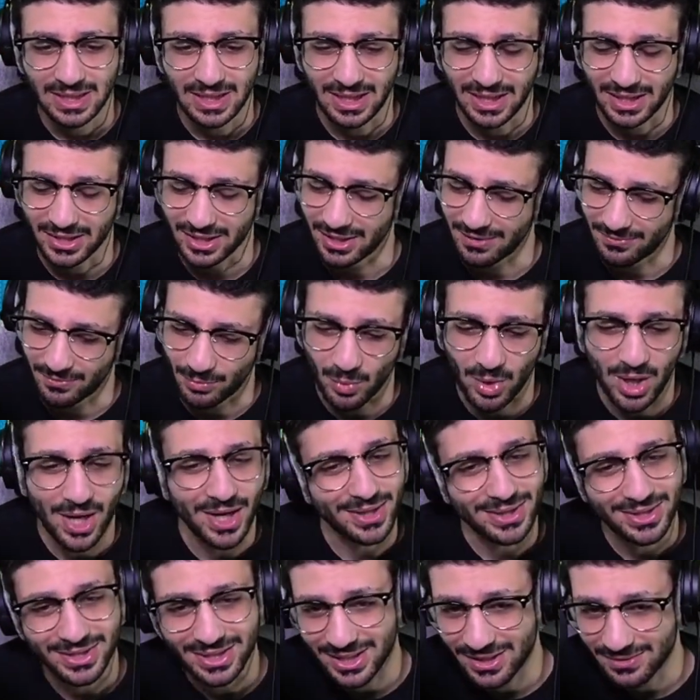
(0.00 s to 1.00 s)
you have
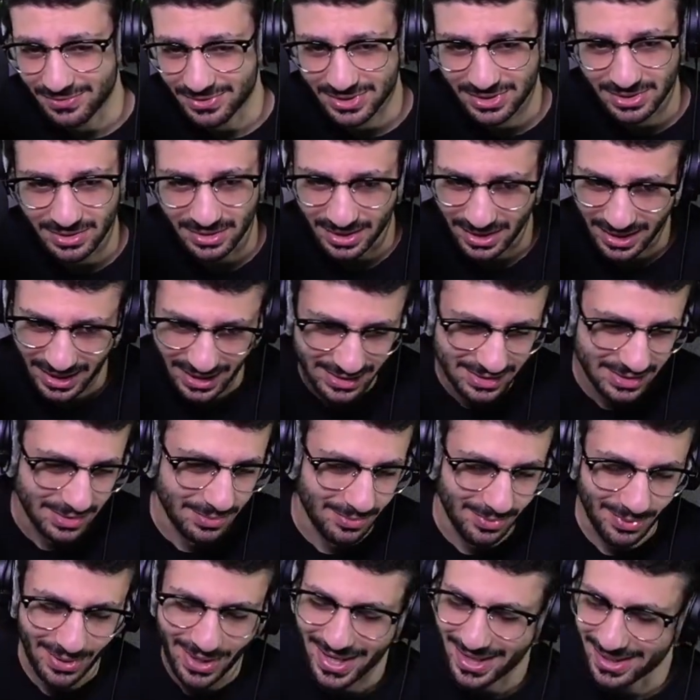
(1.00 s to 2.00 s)
Wand Thieves to get
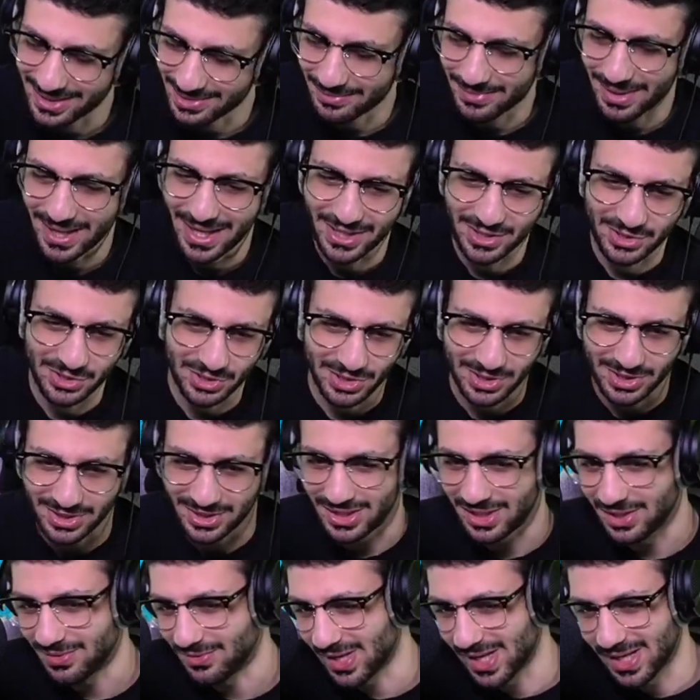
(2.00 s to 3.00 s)
some random action
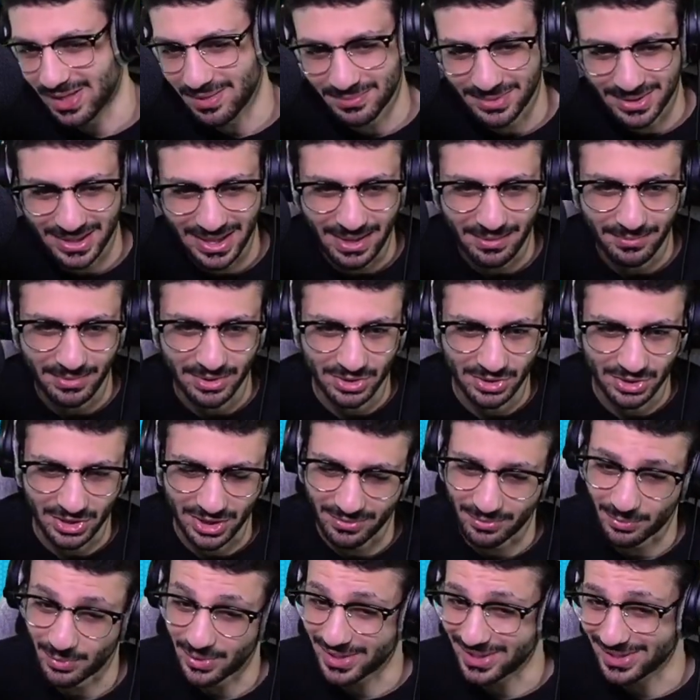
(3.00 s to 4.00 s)
in there, random damage.
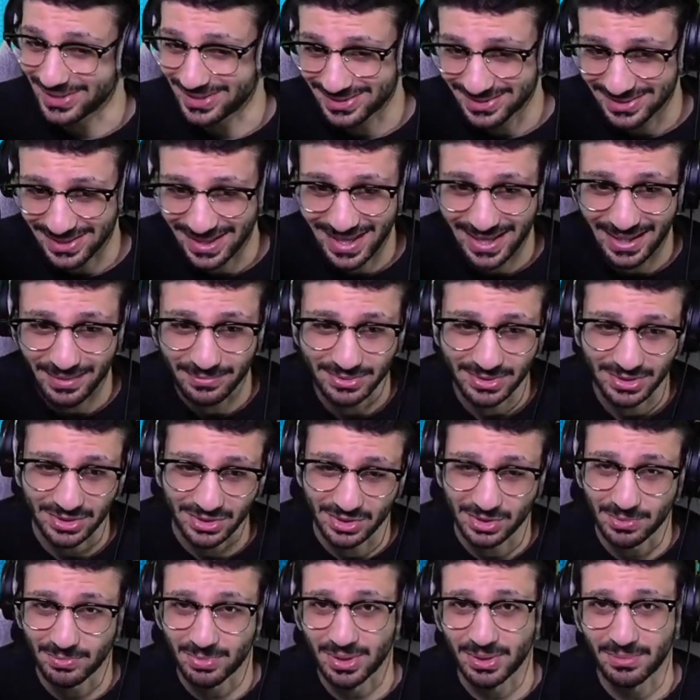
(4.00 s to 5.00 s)
You have Wicked Stabs that
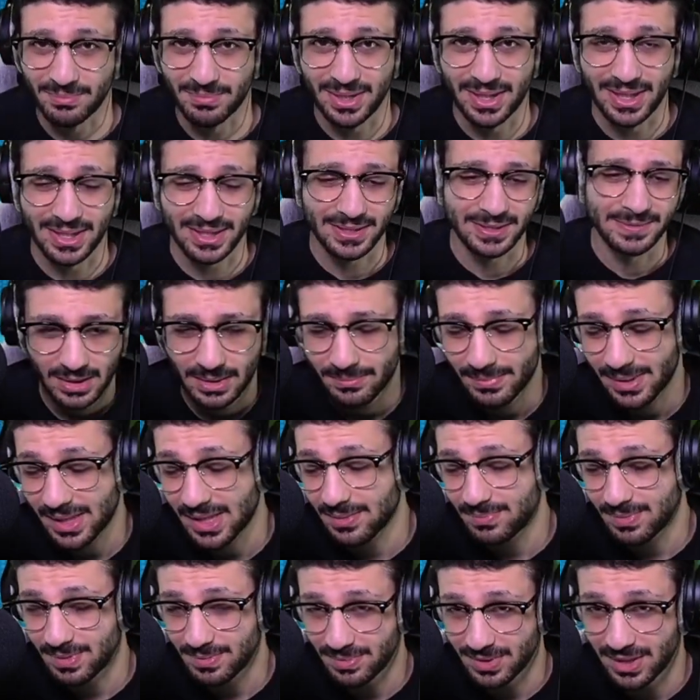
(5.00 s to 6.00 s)
you could bring back. Many
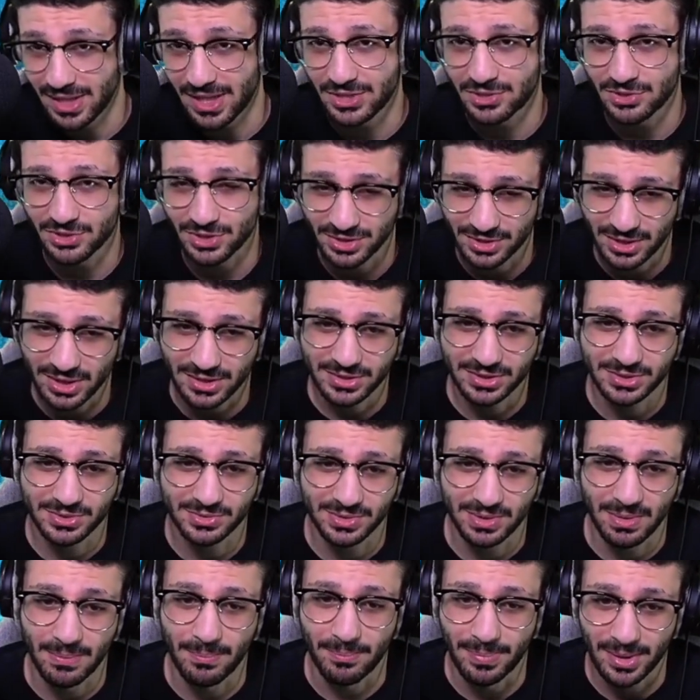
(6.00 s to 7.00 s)
people actually thought this
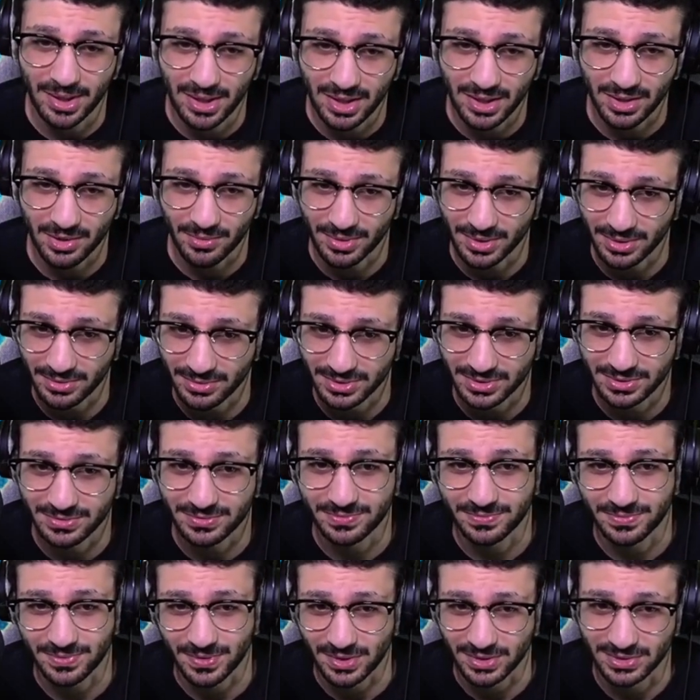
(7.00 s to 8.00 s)
was a bug when it
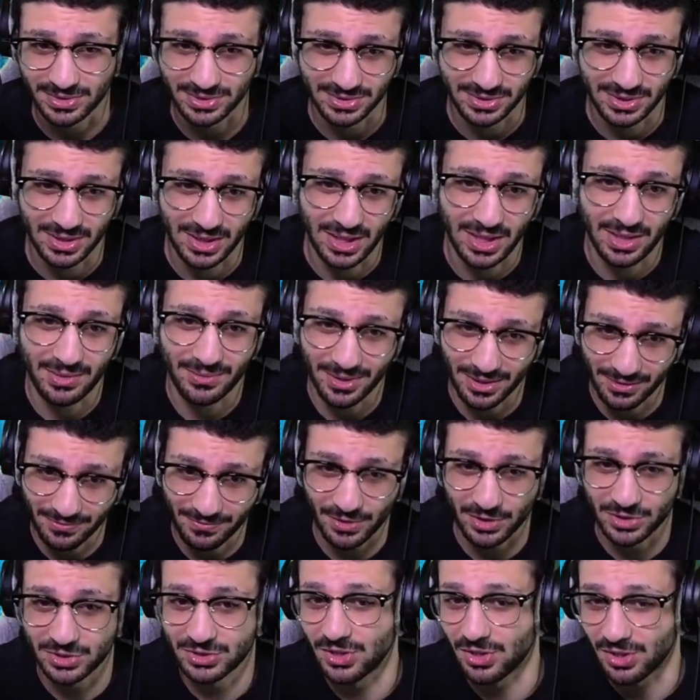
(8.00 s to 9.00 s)
first
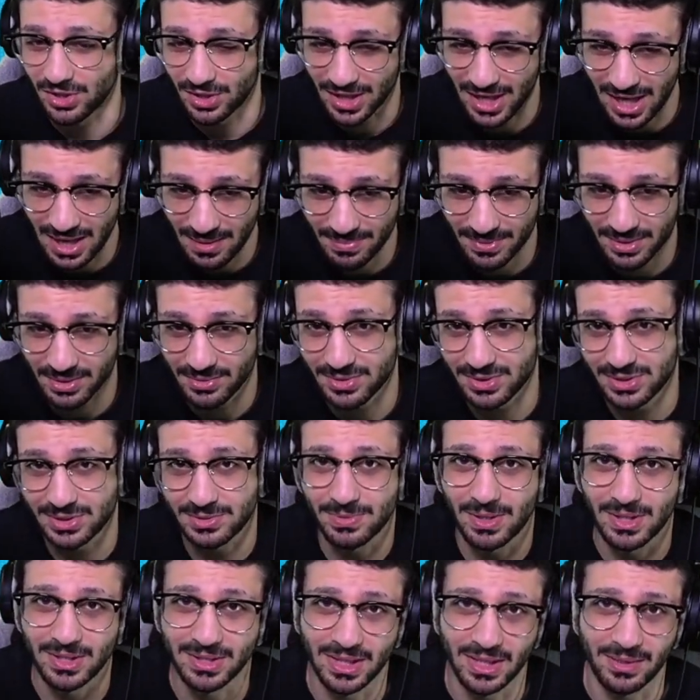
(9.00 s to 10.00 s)
started happening with the
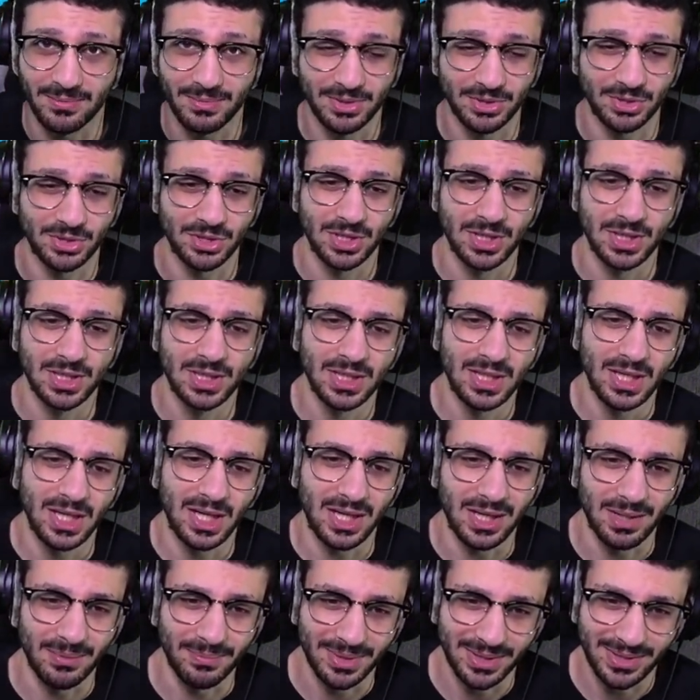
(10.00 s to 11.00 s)
spell damage,
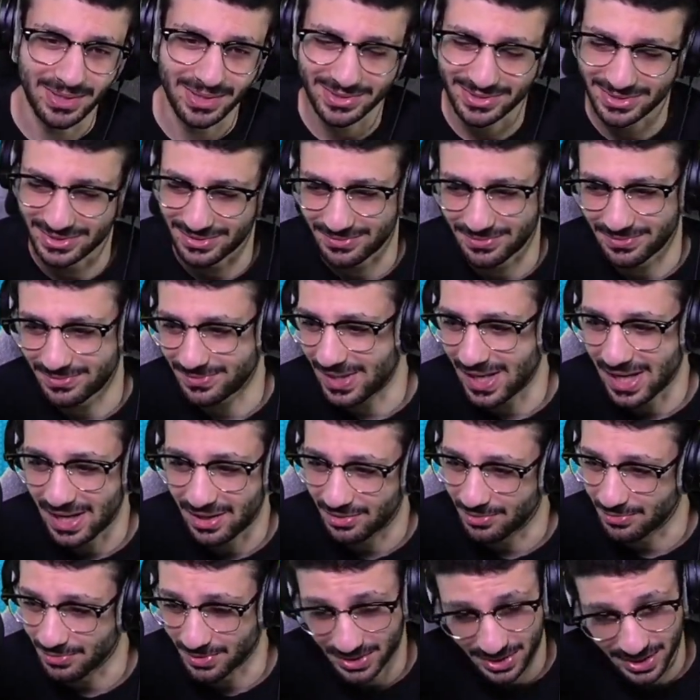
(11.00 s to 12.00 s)
because of
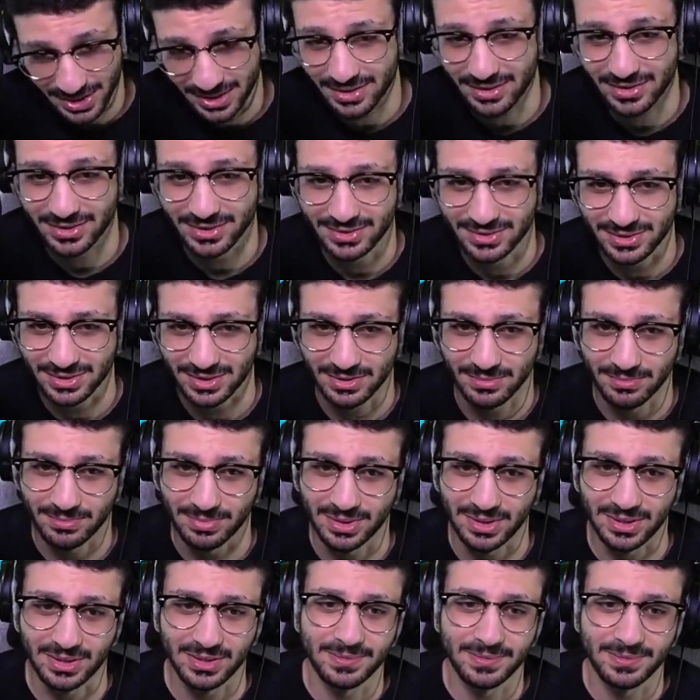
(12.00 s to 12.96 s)
how ridiculous it can be.